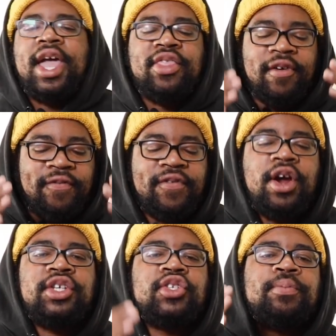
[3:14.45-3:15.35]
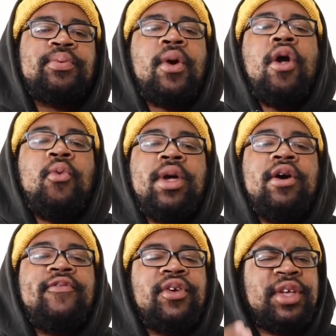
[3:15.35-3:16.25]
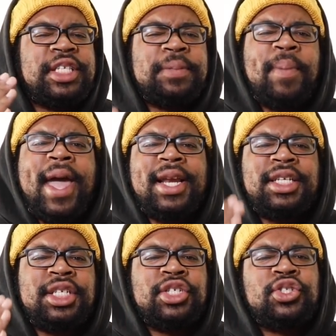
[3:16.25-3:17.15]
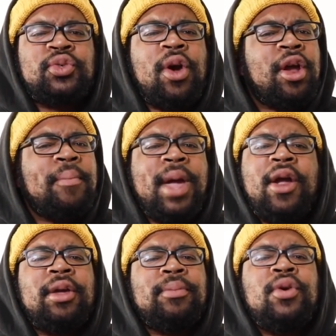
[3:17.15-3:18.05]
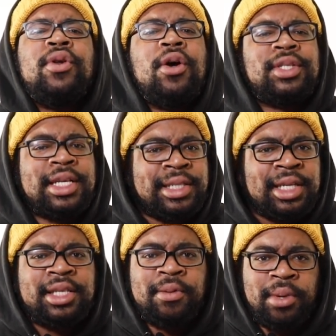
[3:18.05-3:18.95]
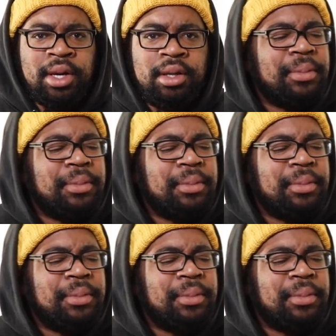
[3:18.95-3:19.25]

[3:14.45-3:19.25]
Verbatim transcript: and the first pro wheel for the Spanish destroyer Mery Munoz at 60 mil.